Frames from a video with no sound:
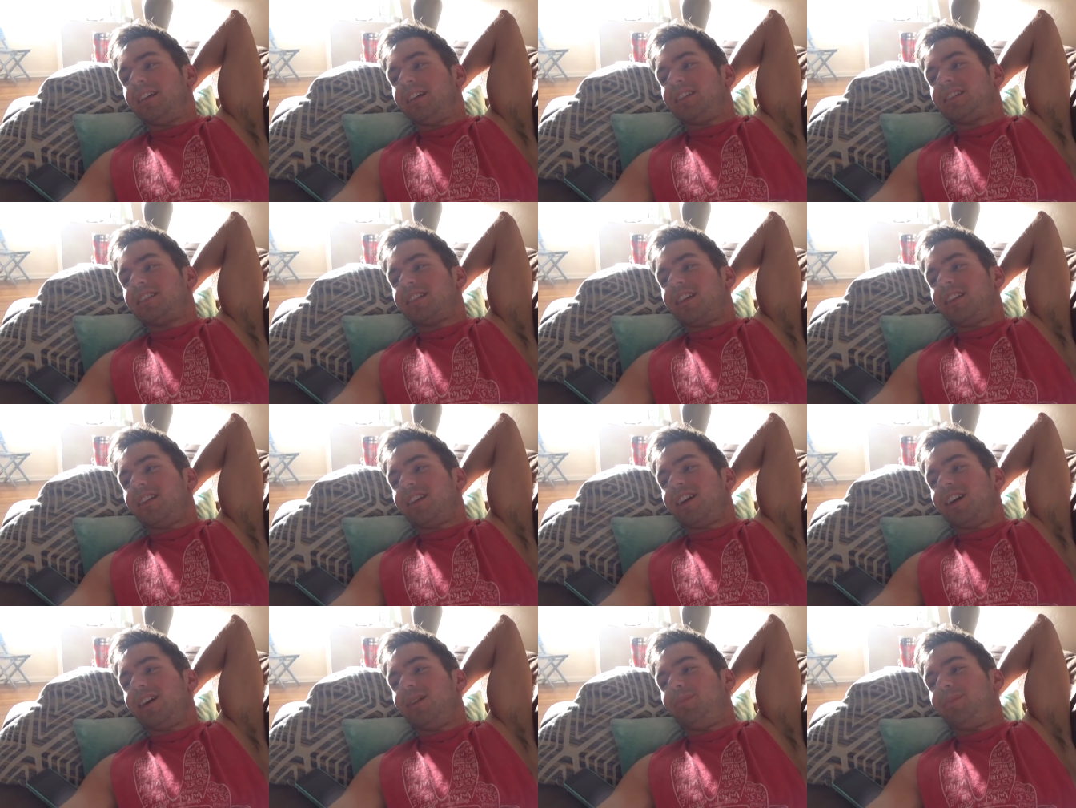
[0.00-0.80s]
it's
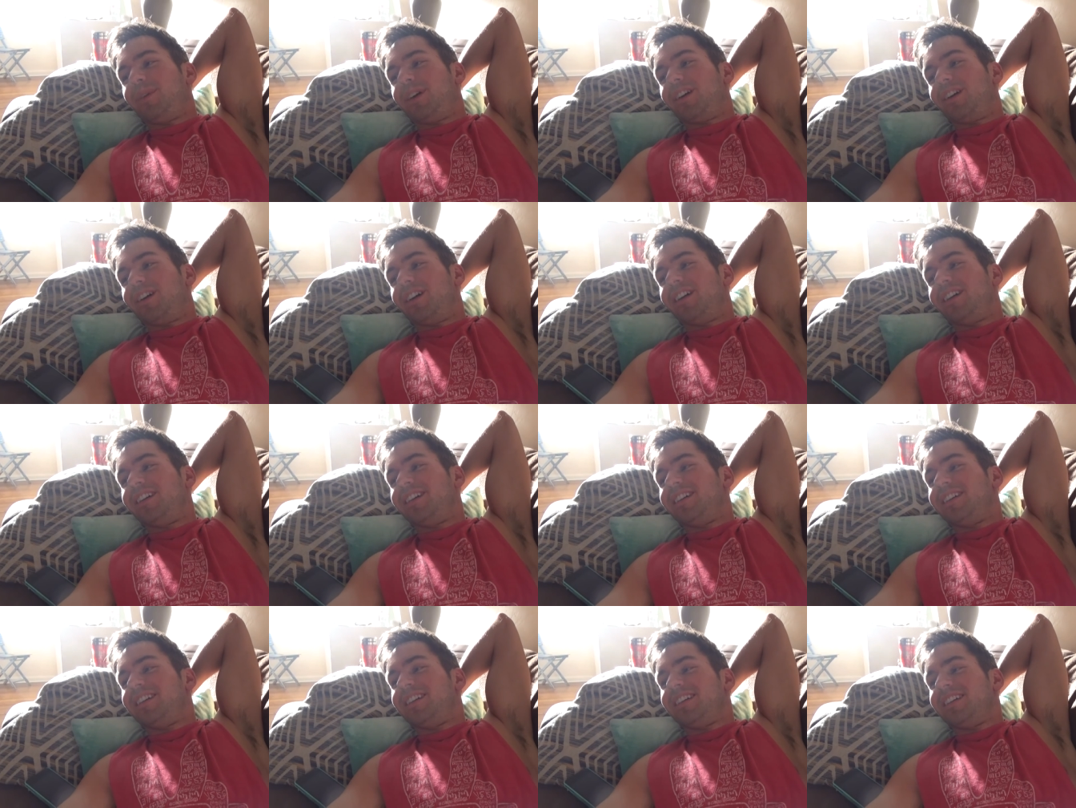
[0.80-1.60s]
suddenly got bigger.
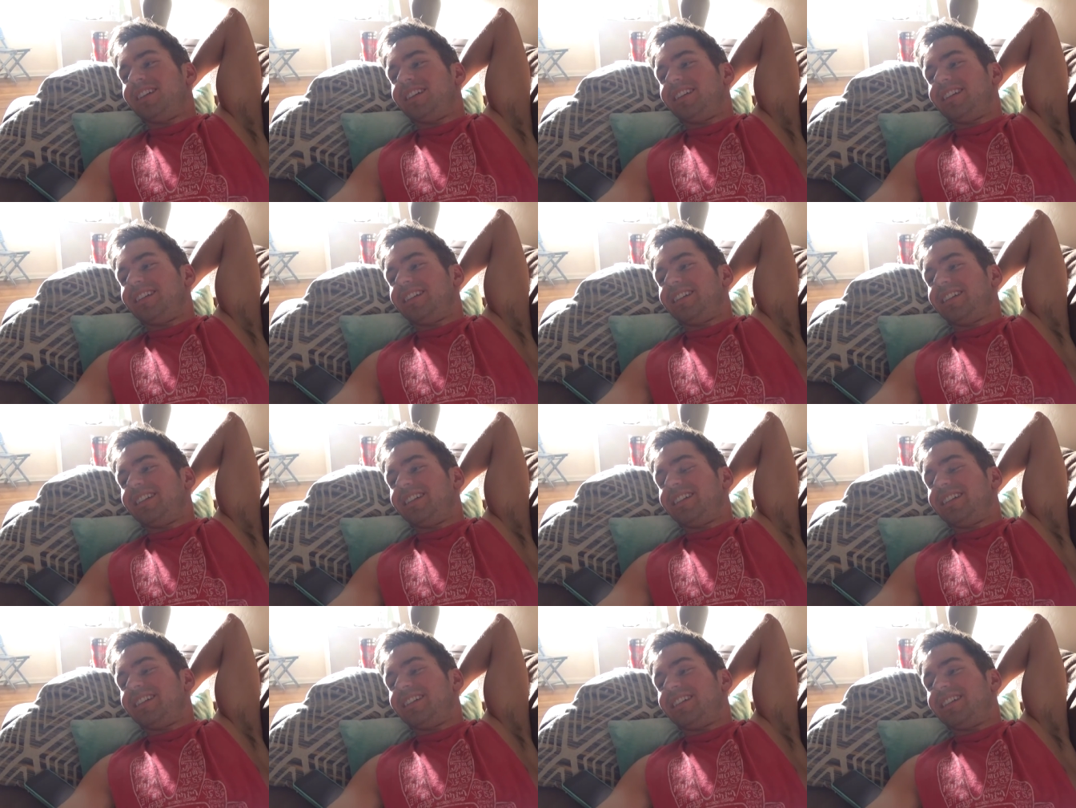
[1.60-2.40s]
He's really
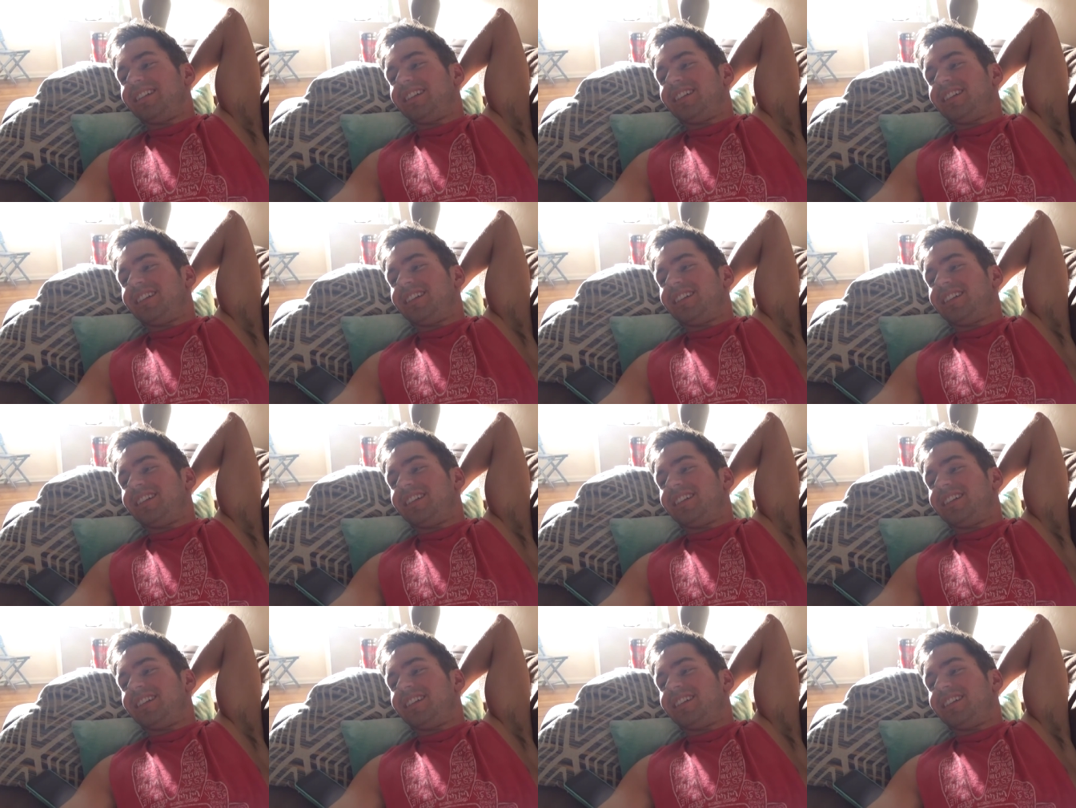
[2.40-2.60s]
buff.